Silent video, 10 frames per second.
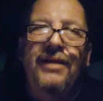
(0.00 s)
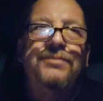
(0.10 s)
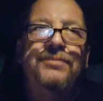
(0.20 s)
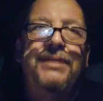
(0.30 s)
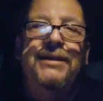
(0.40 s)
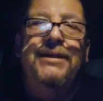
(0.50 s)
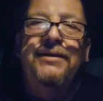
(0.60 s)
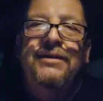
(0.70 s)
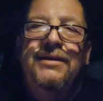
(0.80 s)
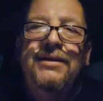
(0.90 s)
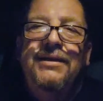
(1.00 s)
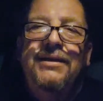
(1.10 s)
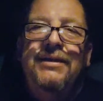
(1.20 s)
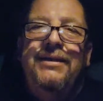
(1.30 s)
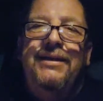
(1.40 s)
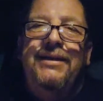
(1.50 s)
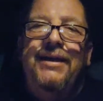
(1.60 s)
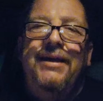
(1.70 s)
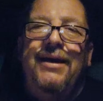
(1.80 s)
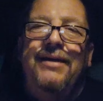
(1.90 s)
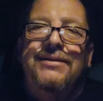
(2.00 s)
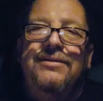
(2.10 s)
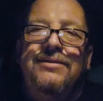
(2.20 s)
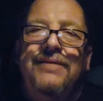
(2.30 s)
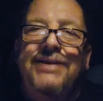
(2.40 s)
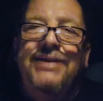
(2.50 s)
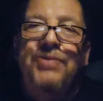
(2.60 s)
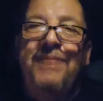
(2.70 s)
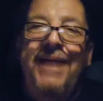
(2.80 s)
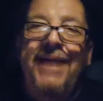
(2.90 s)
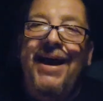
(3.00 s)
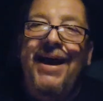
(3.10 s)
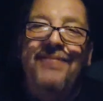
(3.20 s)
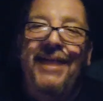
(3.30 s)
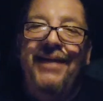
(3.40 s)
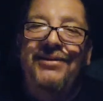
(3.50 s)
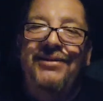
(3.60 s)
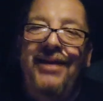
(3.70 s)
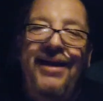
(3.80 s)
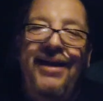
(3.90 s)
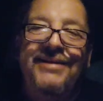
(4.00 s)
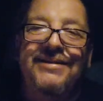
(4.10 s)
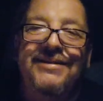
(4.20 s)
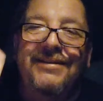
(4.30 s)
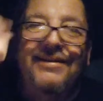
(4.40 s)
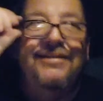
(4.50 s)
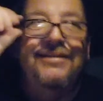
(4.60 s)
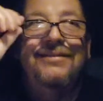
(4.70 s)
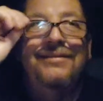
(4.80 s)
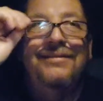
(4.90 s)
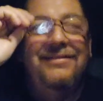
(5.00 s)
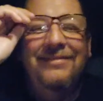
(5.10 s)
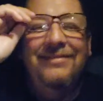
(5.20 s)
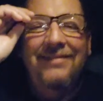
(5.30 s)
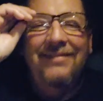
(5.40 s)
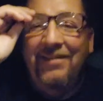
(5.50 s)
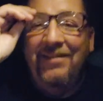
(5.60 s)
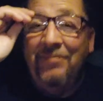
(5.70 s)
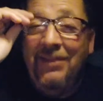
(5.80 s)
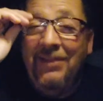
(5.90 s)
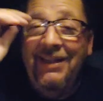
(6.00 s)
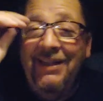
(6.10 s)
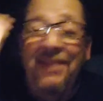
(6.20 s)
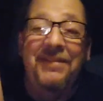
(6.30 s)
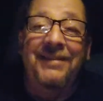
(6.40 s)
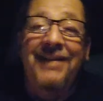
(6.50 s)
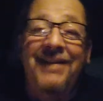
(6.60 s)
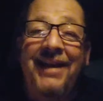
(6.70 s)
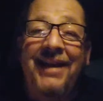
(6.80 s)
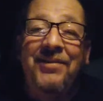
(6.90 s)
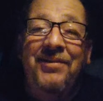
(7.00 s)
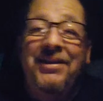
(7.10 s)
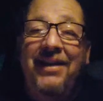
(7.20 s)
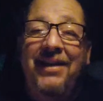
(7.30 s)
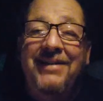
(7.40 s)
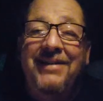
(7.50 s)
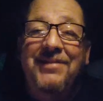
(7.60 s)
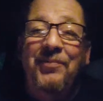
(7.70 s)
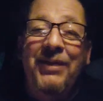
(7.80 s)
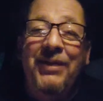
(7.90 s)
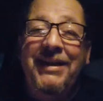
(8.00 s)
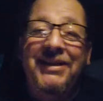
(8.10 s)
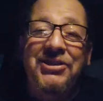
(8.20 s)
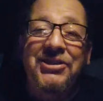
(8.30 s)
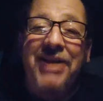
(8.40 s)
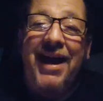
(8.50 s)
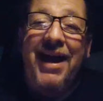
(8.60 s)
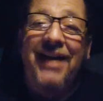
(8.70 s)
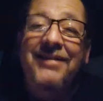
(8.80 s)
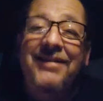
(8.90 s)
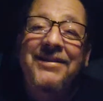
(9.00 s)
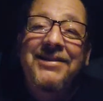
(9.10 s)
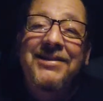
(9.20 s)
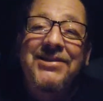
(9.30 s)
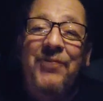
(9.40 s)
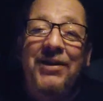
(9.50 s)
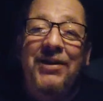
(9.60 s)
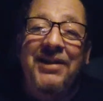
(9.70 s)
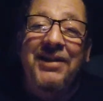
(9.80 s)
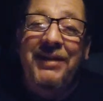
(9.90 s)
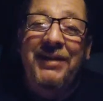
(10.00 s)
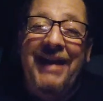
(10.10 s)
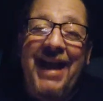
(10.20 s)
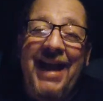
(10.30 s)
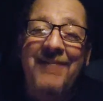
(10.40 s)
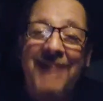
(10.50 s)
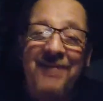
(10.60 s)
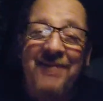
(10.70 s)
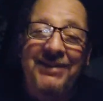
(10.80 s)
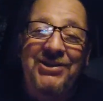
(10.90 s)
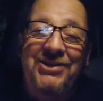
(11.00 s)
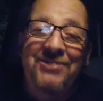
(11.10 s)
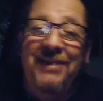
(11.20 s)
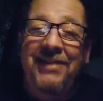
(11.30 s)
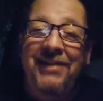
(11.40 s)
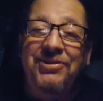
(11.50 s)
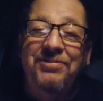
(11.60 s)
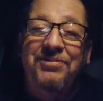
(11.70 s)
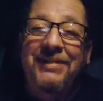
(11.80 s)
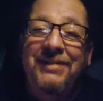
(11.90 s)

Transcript: But yeah, so that's what I'm at, man. You guys, I'm really loving hanging out with you guys. I'm reading the chat. So far, nothing really aimed at me too much, but